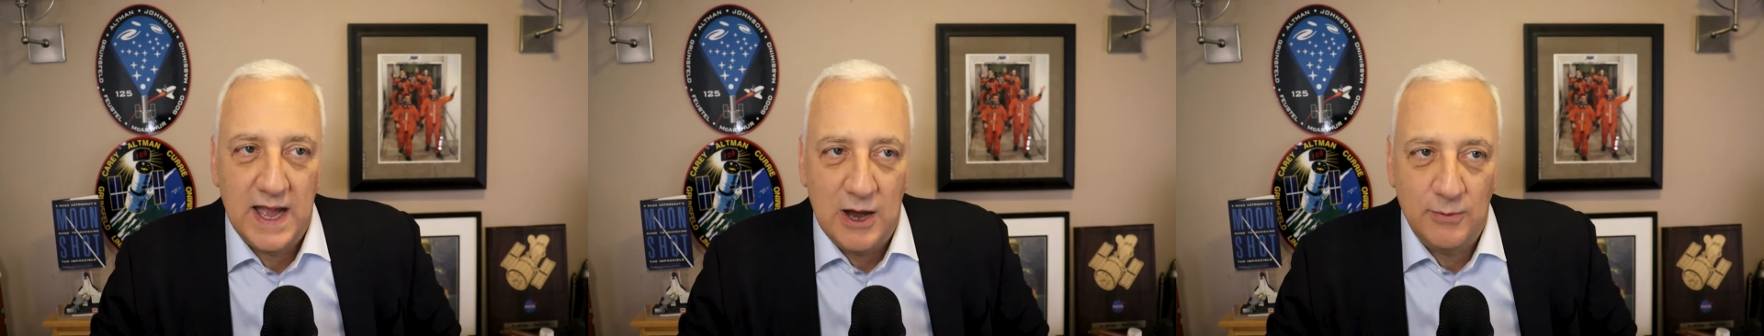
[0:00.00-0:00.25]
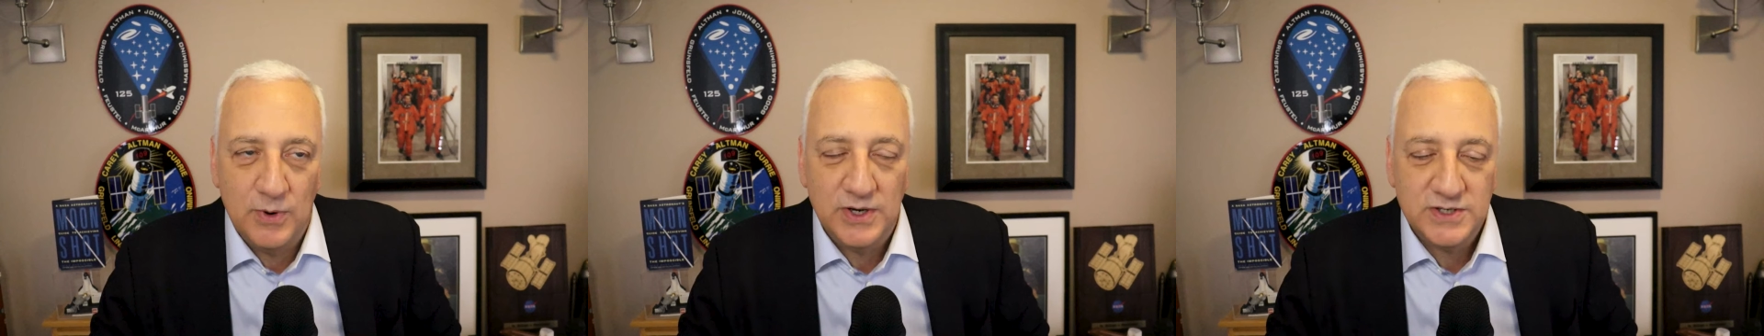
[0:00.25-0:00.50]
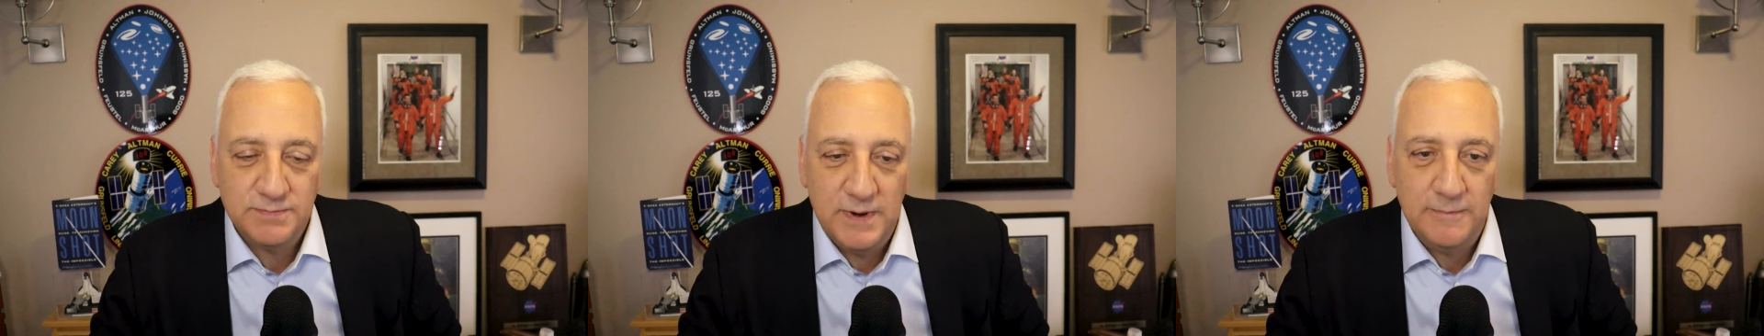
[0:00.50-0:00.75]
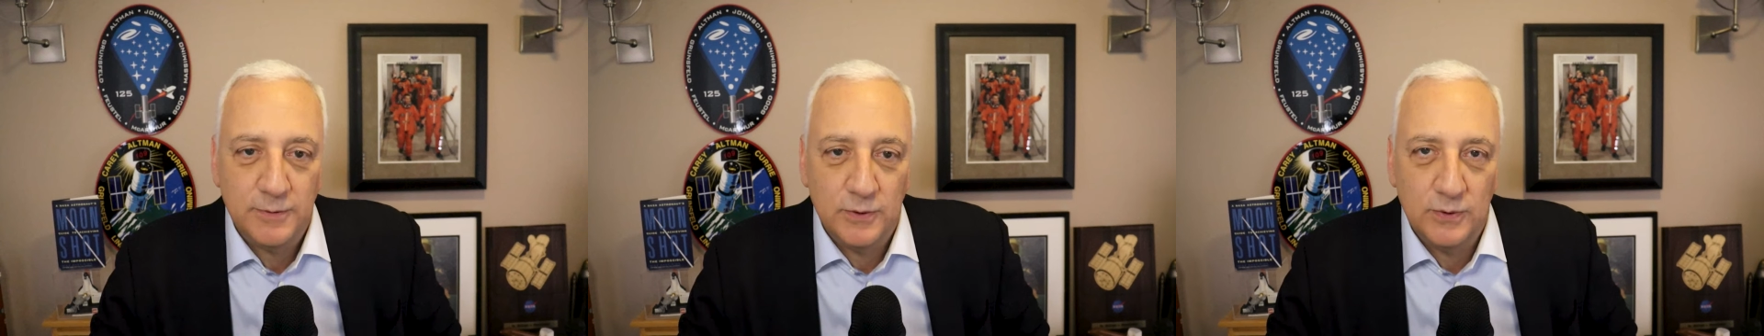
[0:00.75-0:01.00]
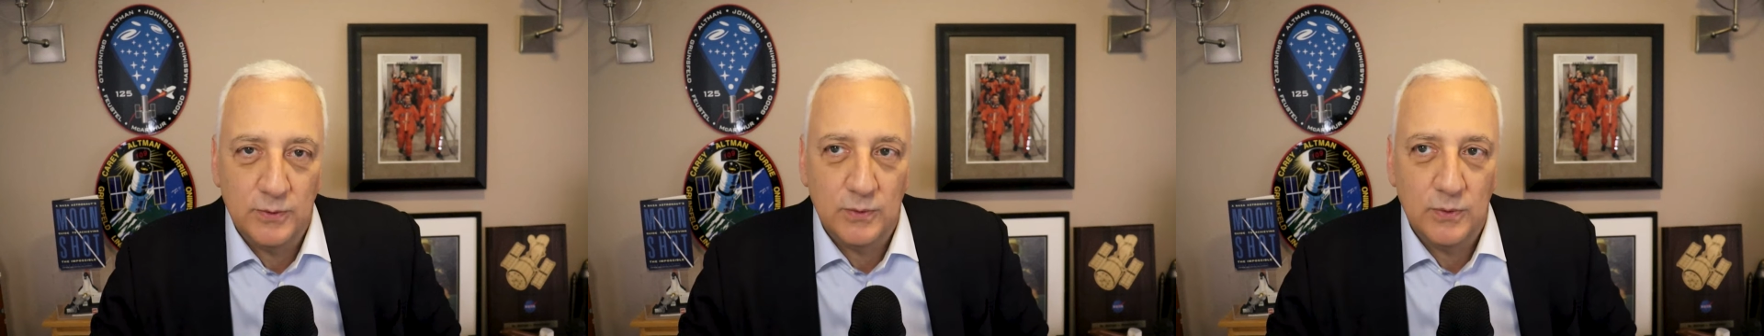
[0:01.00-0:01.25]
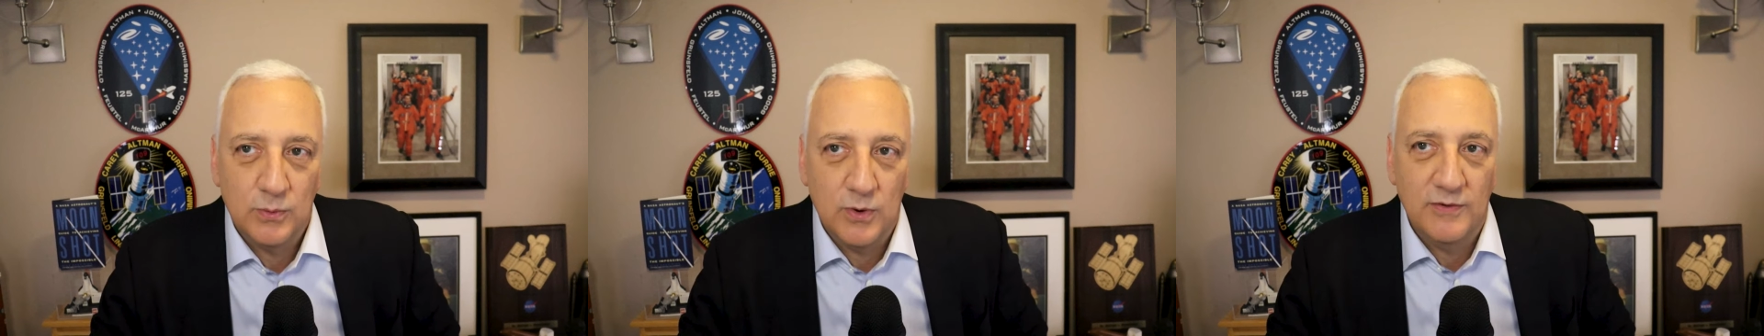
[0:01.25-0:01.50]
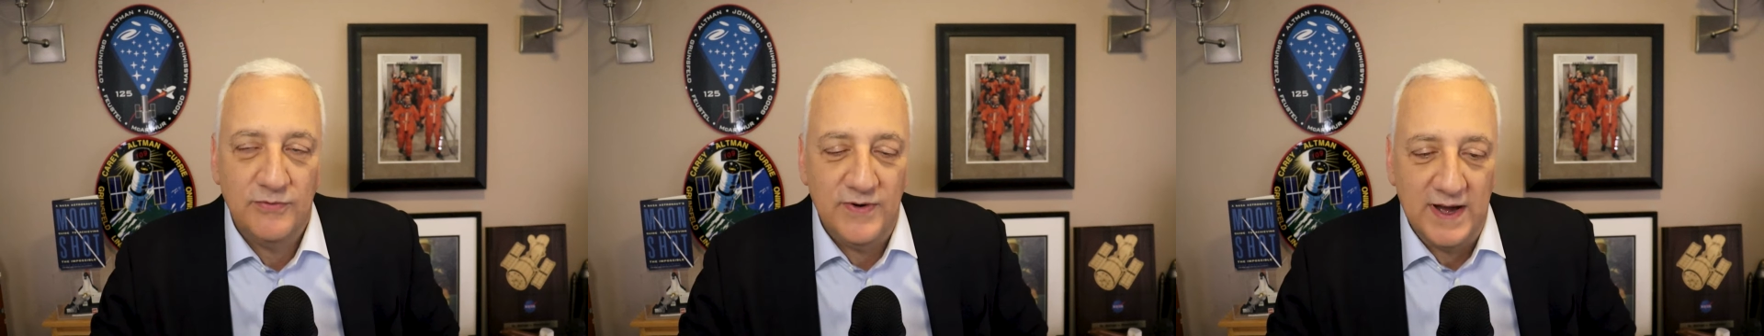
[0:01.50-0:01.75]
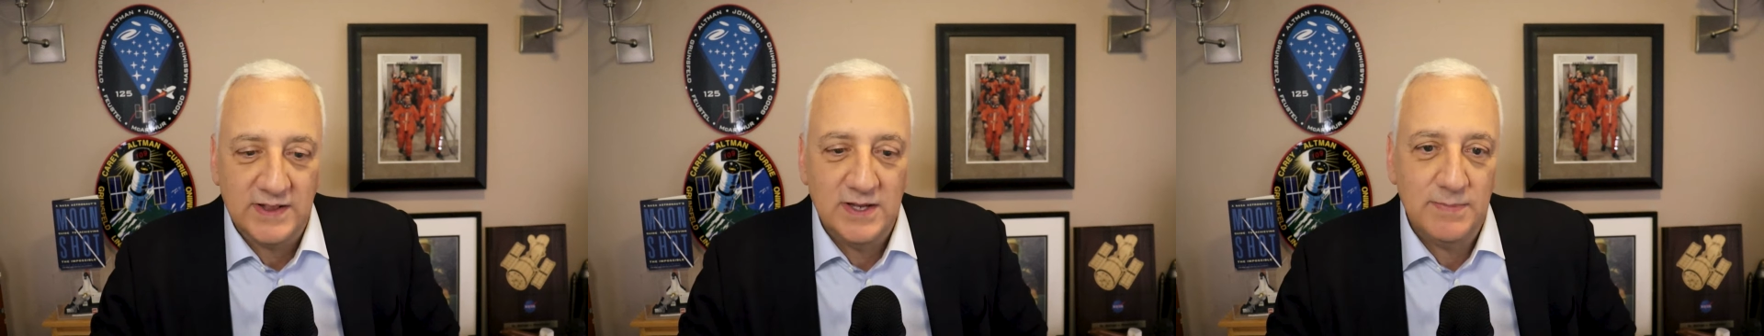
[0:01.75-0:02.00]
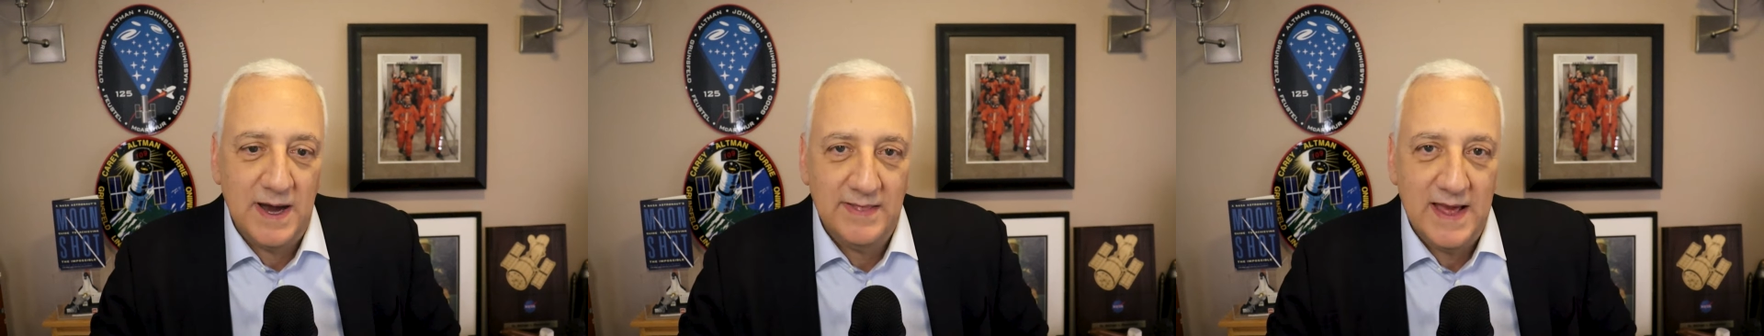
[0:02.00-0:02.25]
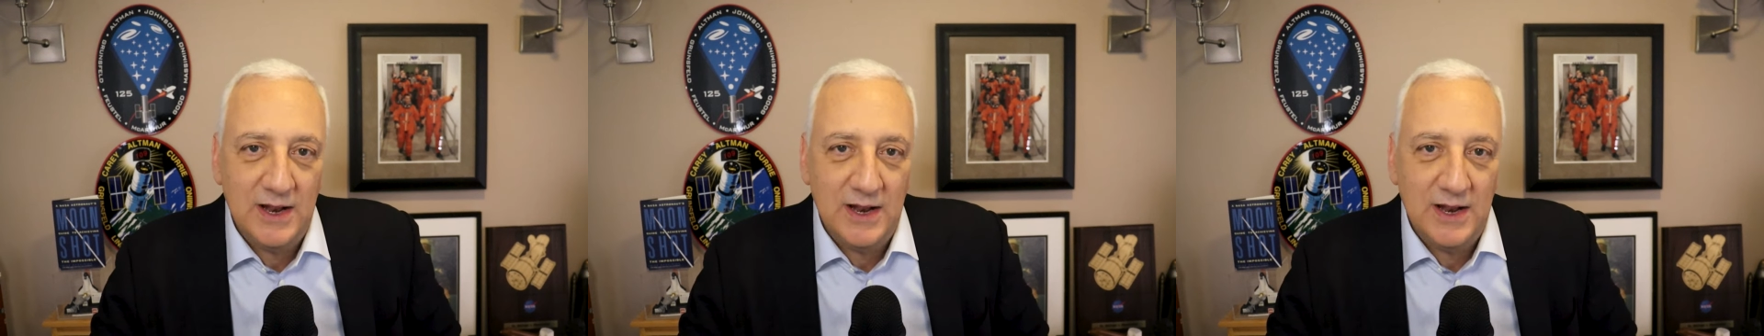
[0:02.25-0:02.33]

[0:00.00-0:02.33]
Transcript: how much people were affected by